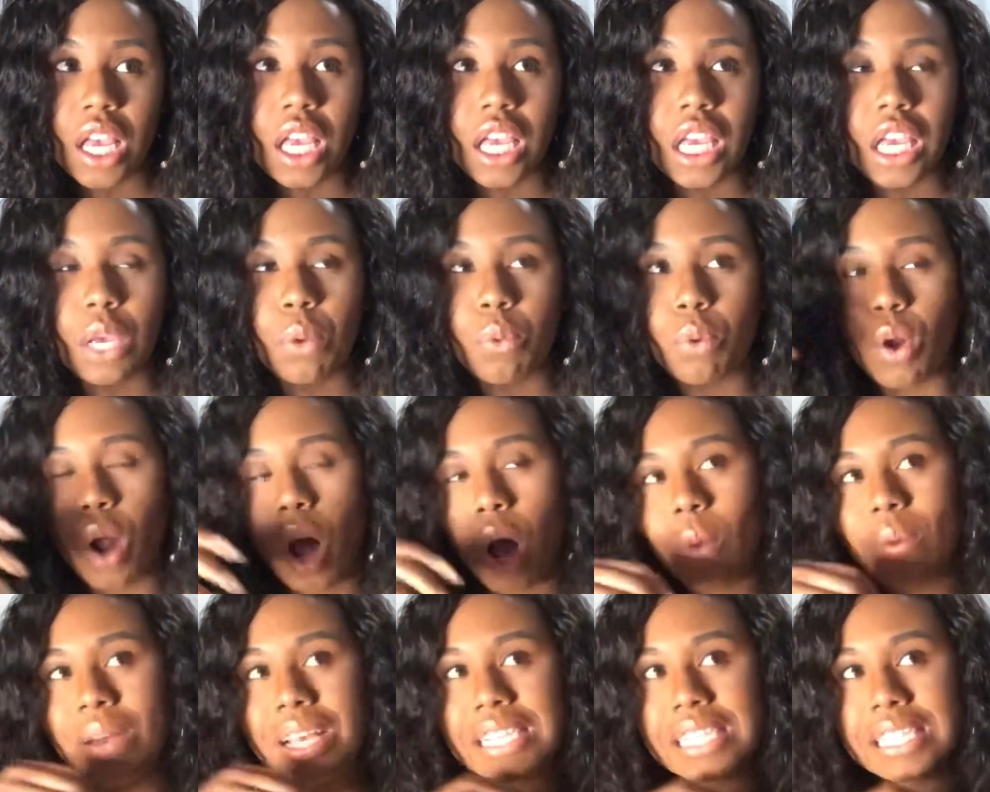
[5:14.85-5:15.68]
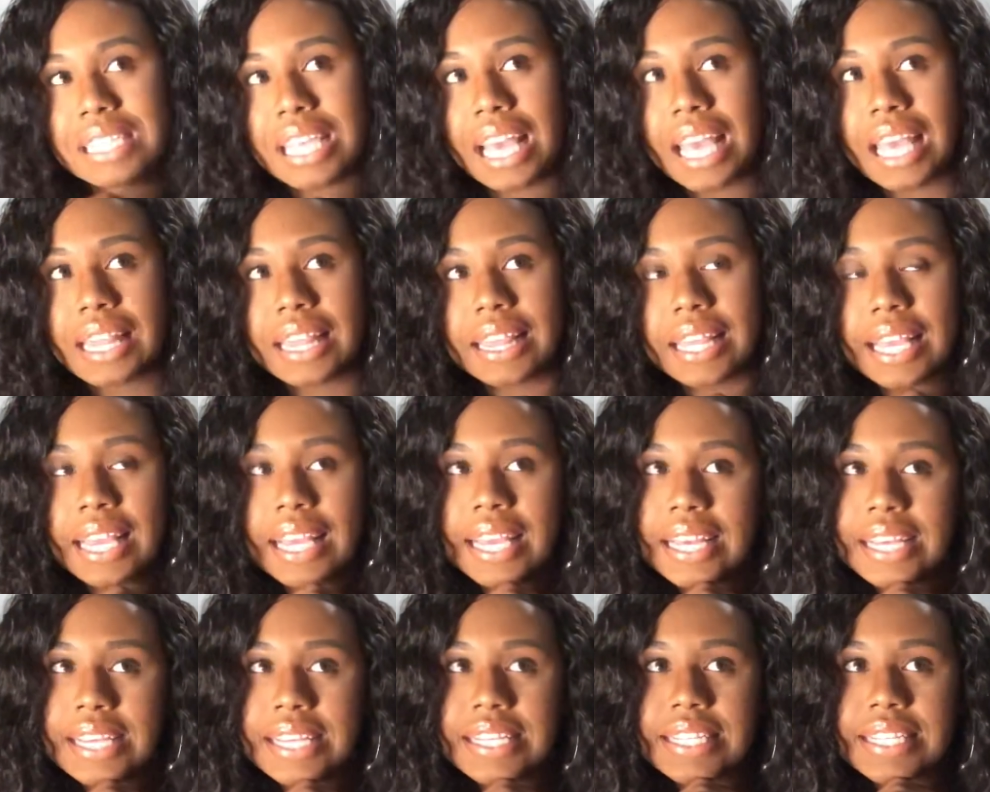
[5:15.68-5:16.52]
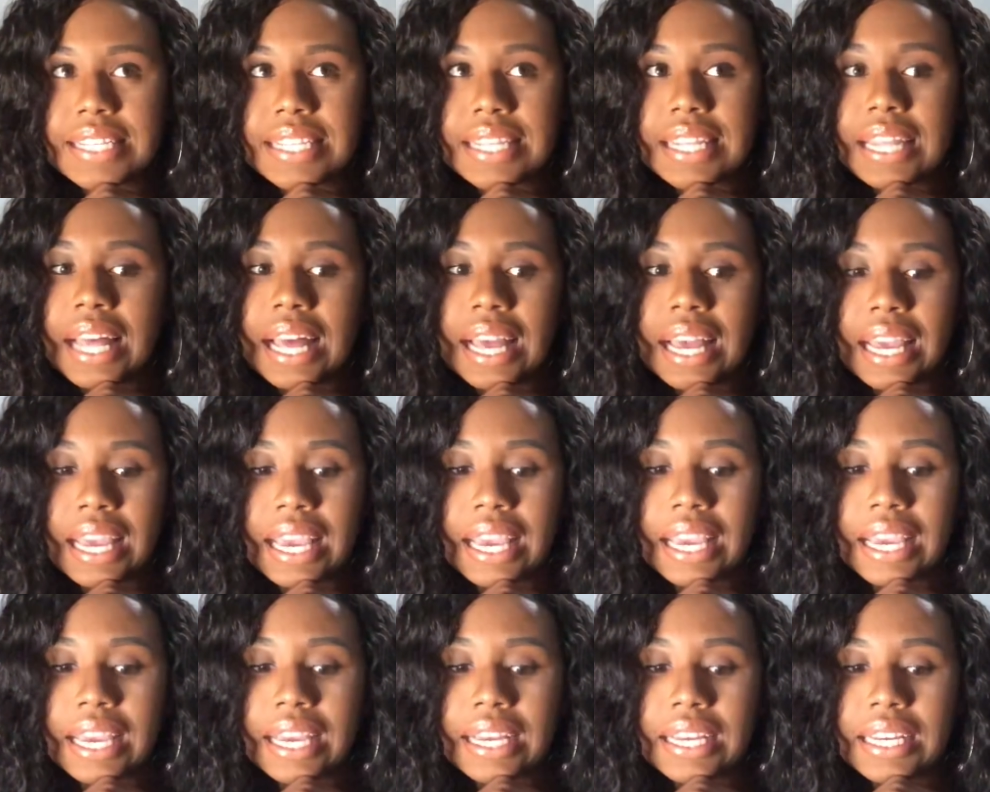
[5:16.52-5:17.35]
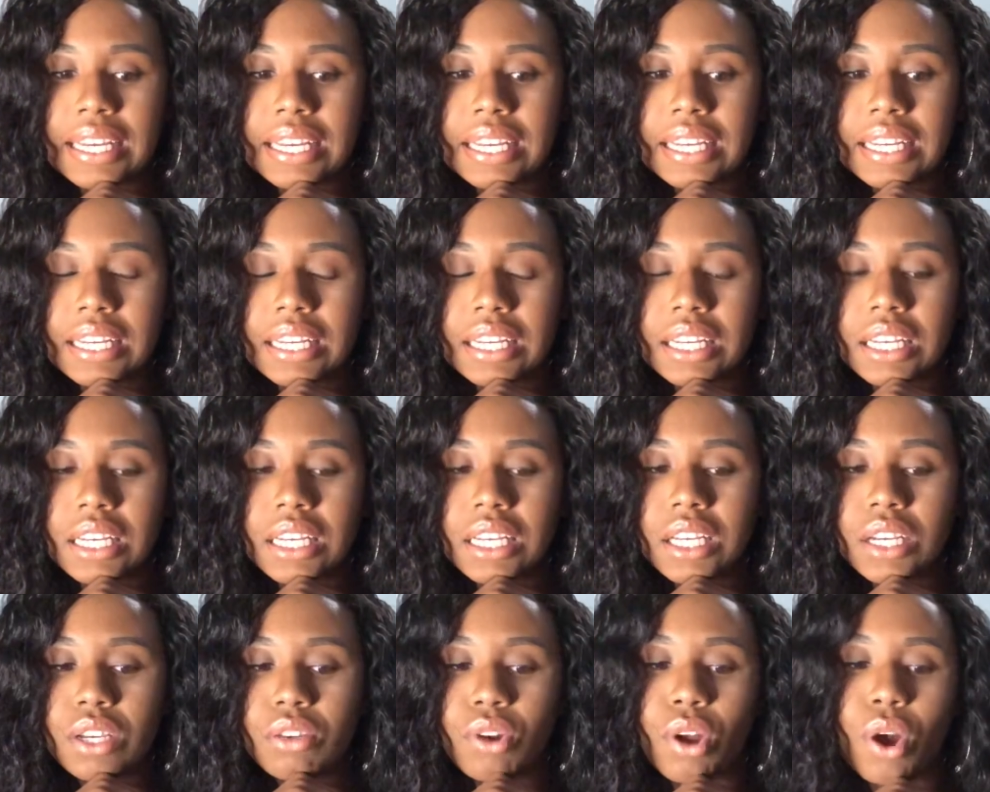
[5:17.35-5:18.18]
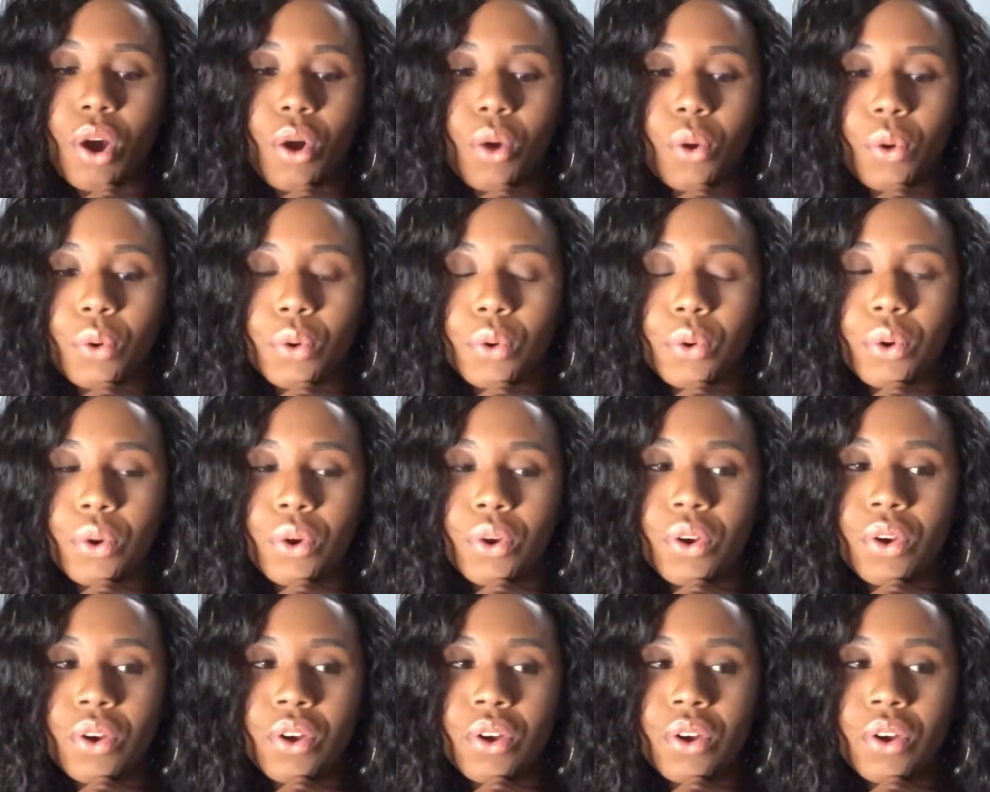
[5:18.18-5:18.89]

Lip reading: he would always say things like, you know,